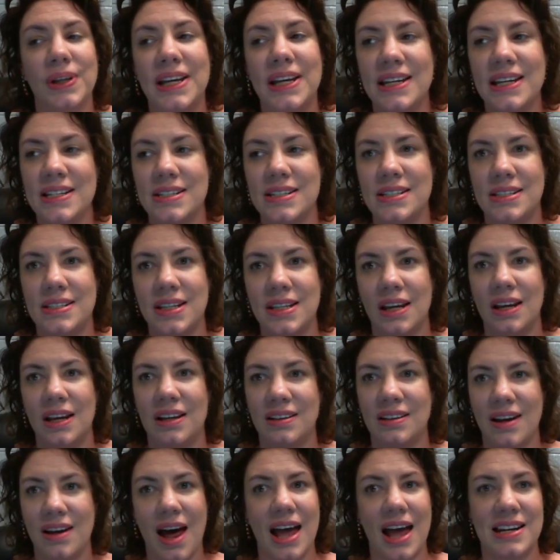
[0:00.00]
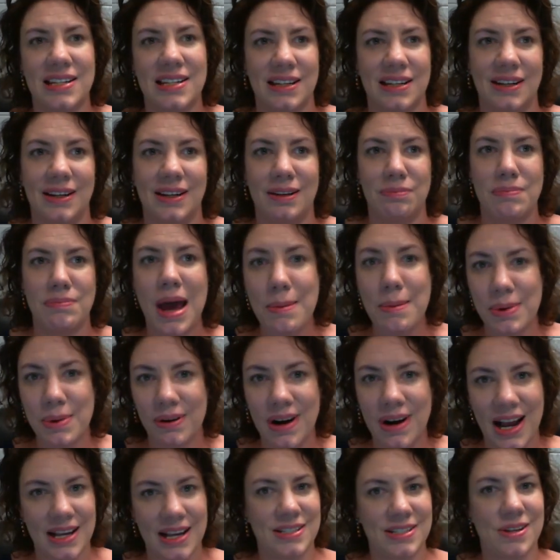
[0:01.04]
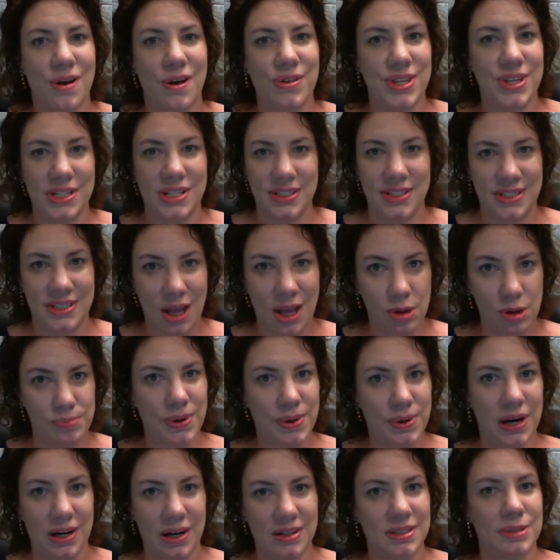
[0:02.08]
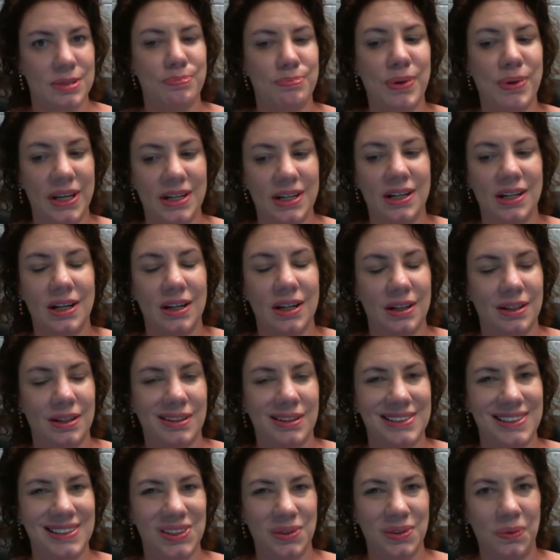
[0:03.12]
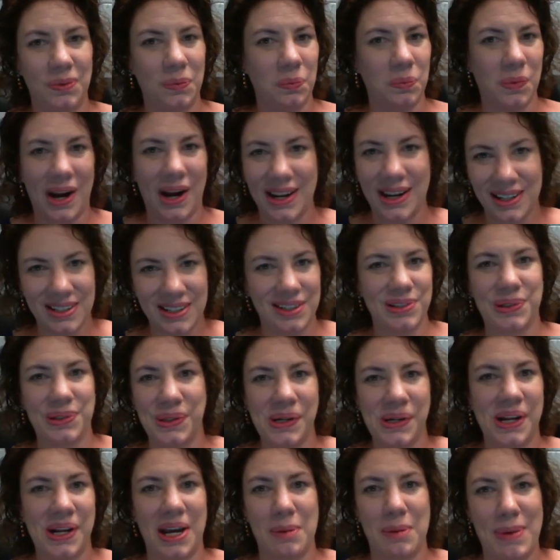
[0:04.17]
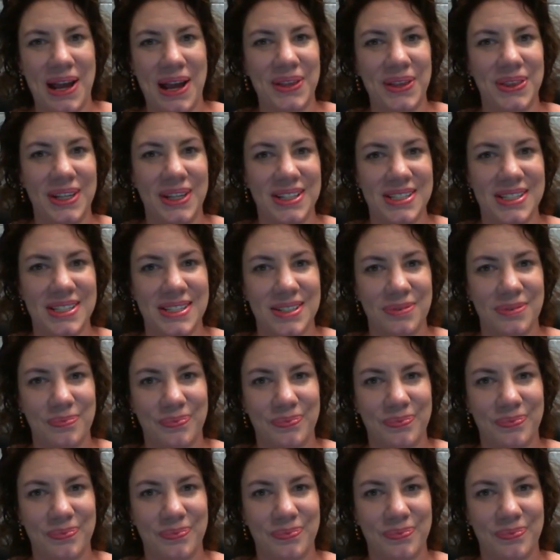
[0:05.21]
is not memorize all these cell parts, but why are you learning about this?